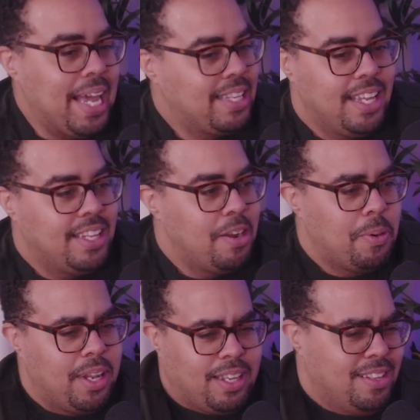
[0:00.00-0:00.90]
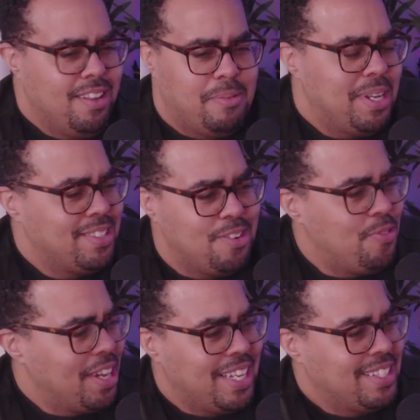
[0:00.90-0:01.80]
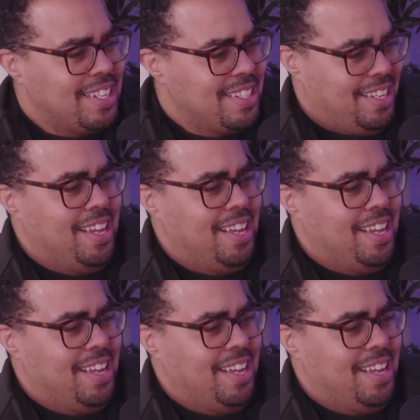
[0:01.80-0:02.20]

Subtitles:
But back then, they were like, no, it makes no fucking sense.